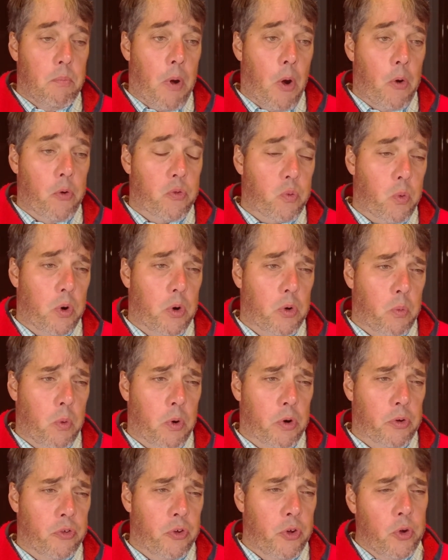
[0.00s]
post World
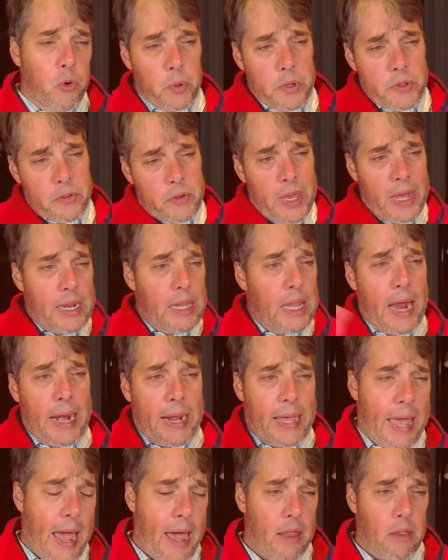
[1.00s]
War II was get a lot
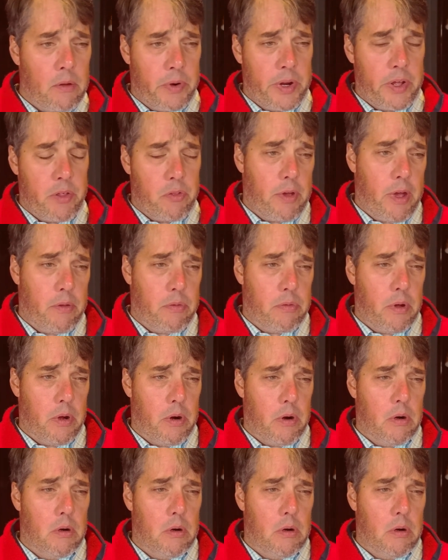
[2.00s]
of calories out there.